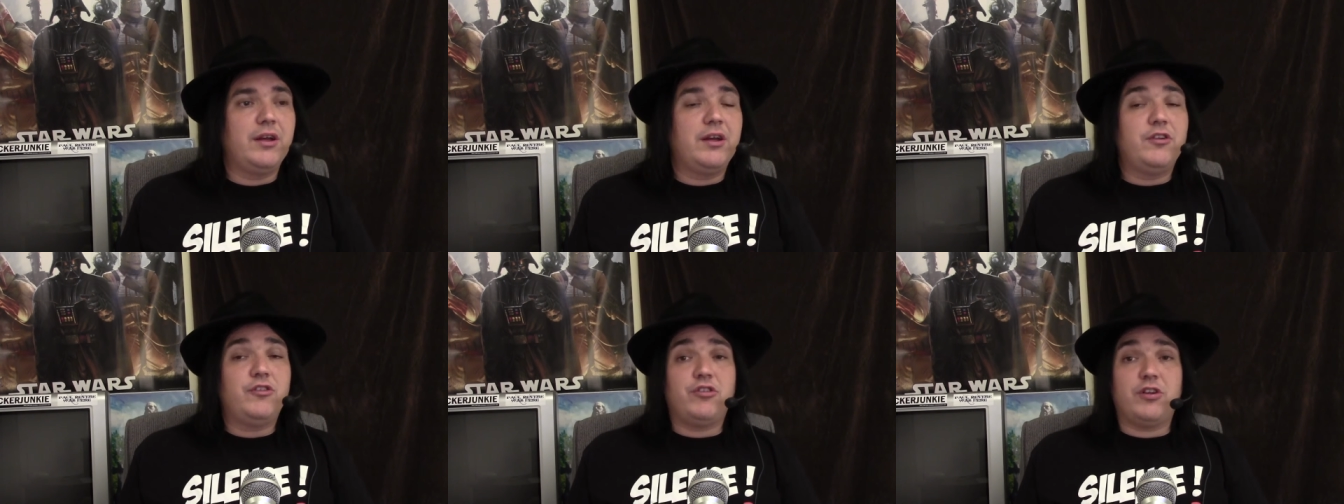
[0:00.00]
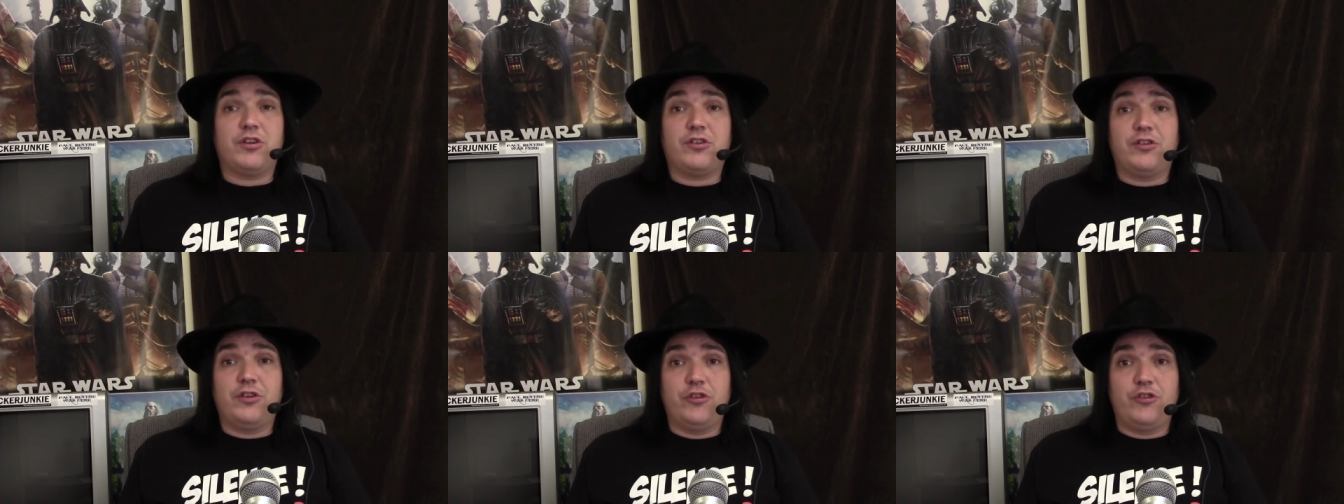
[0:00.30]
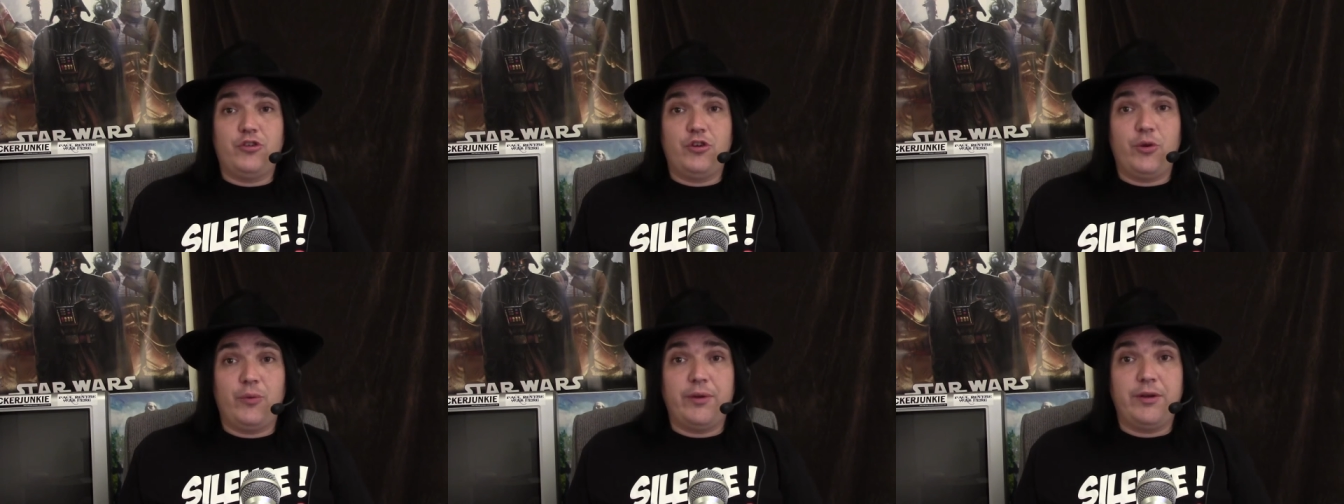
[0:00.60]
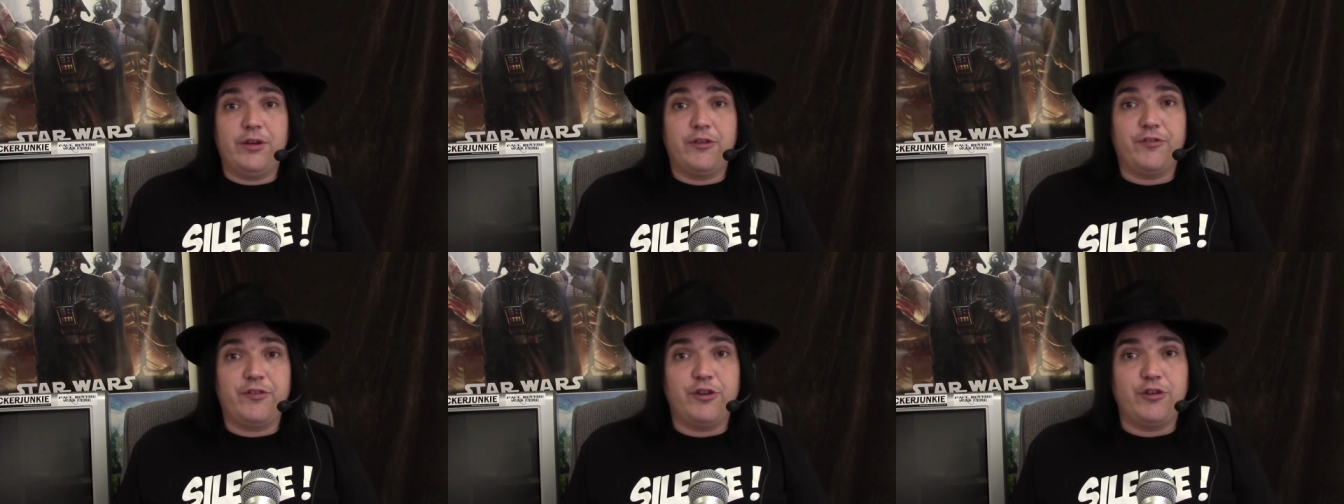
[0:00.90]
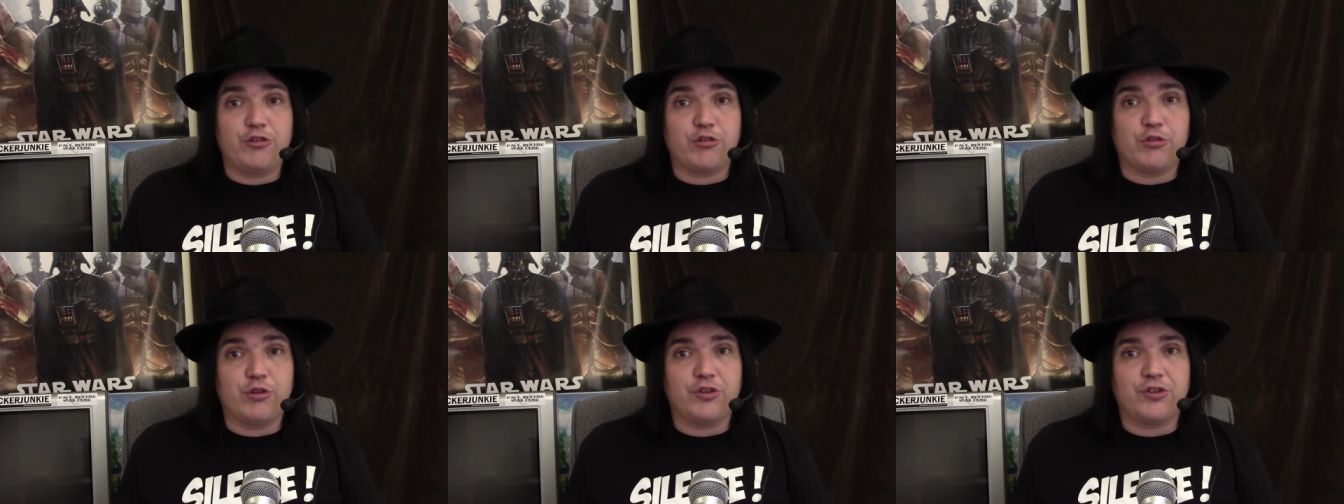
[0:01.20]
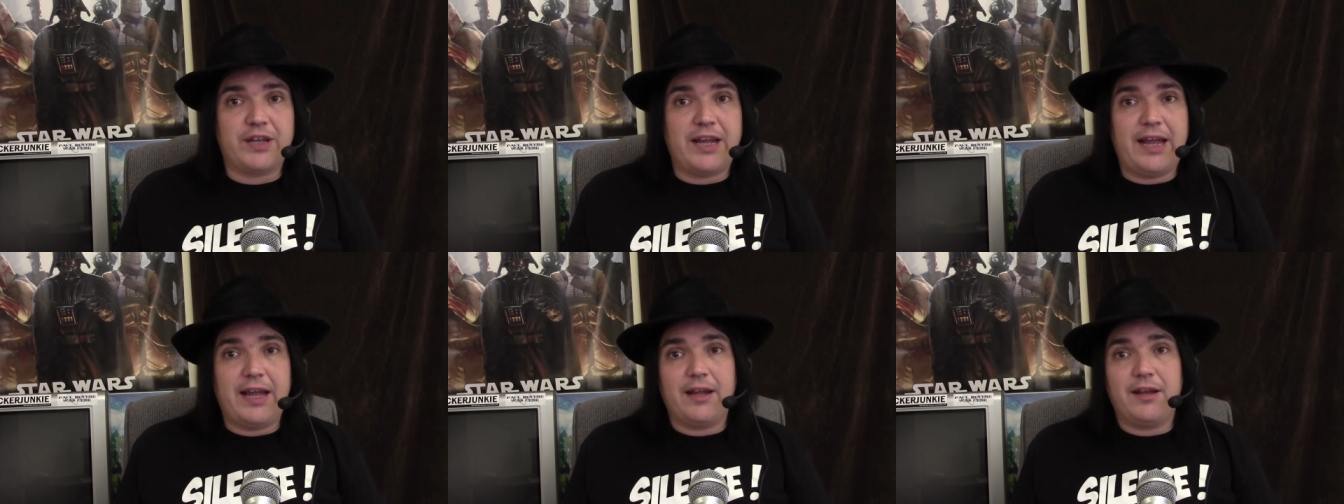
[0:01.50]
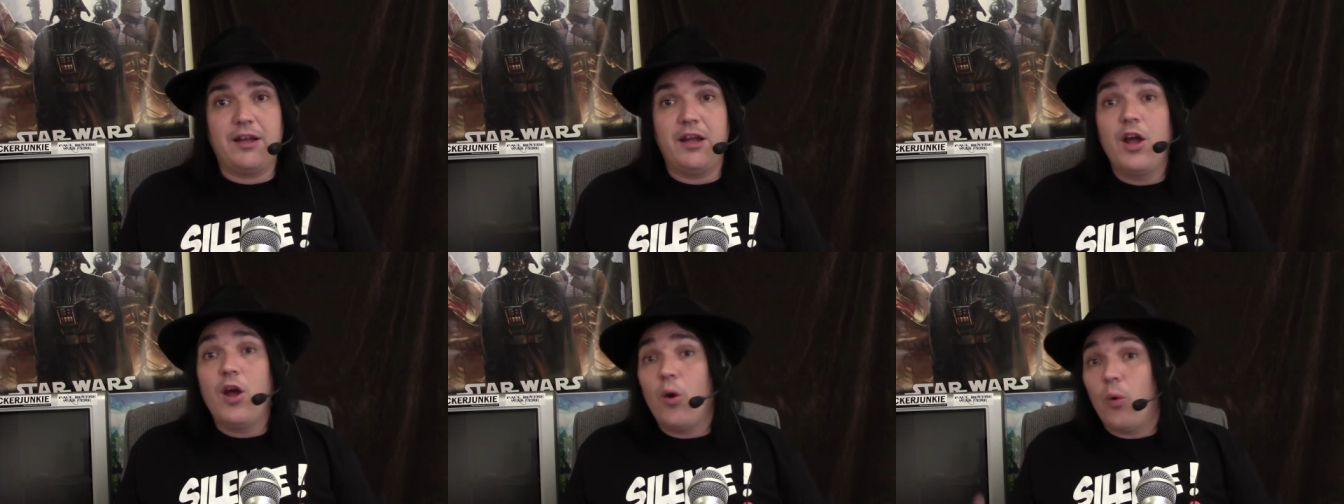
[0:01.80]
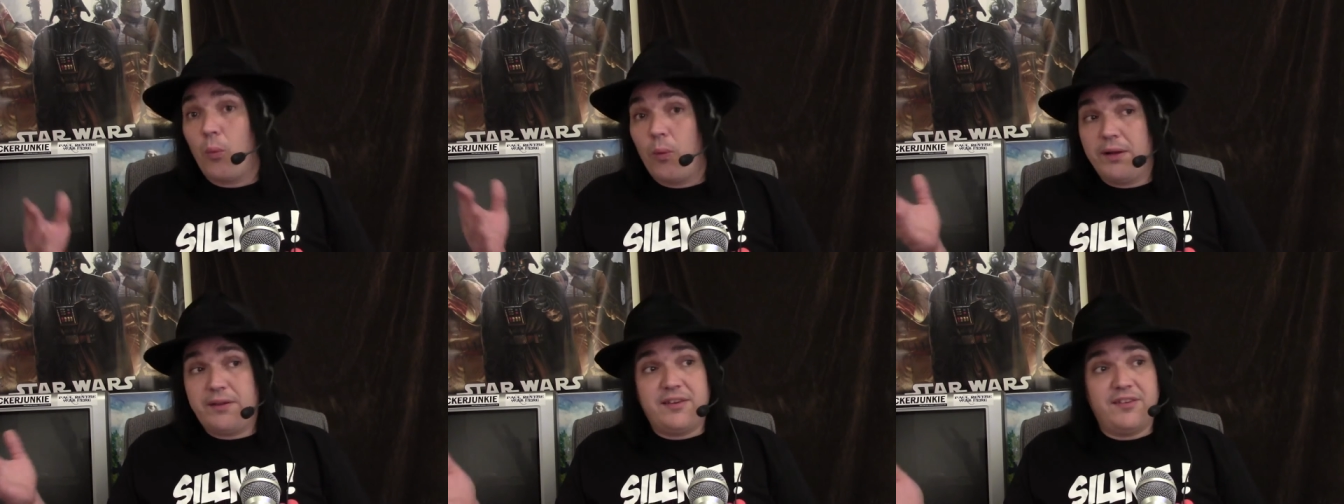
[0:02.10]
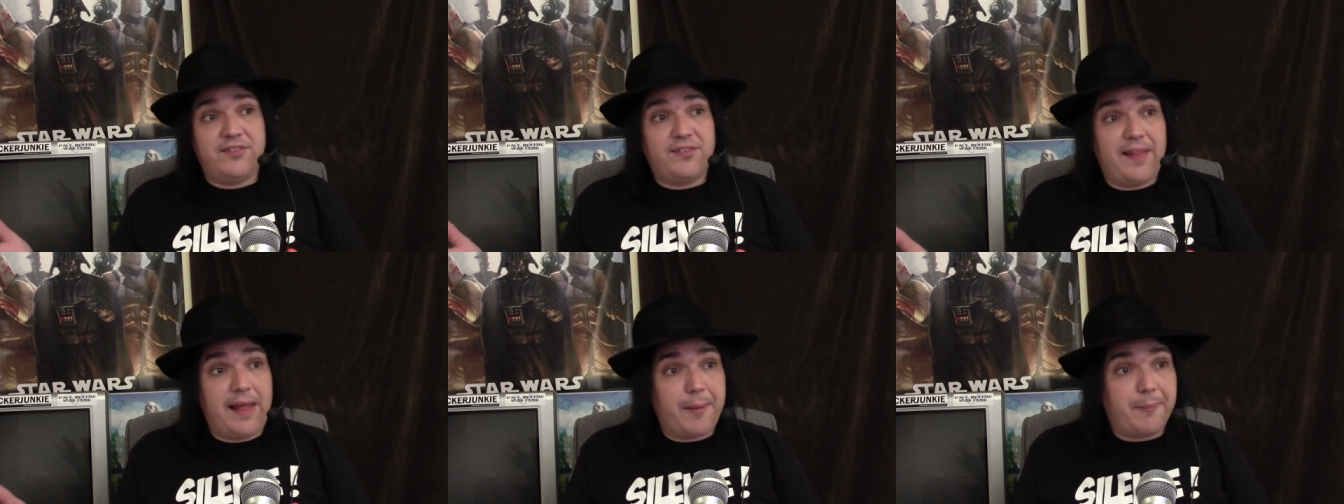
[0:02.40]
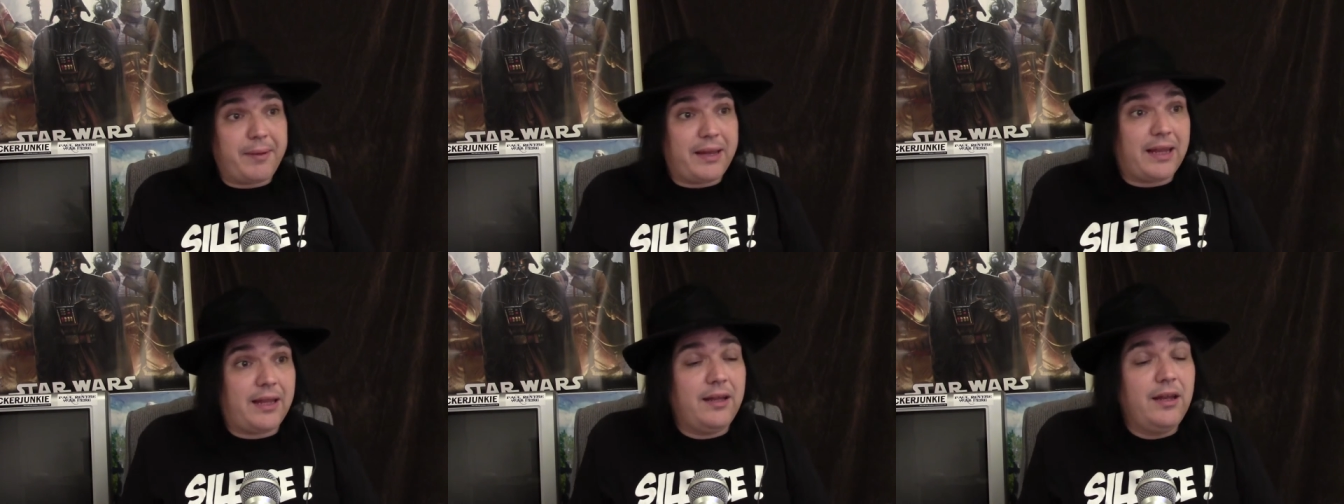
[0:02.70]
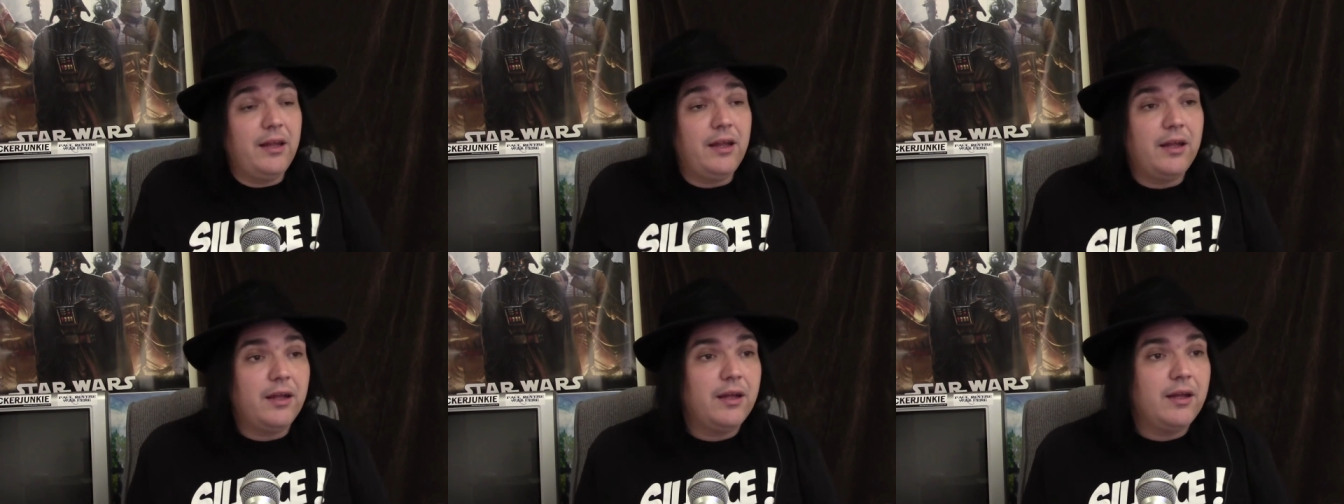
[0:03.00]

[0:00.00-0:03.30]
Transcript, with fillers: just as two individuals can. What does that mean?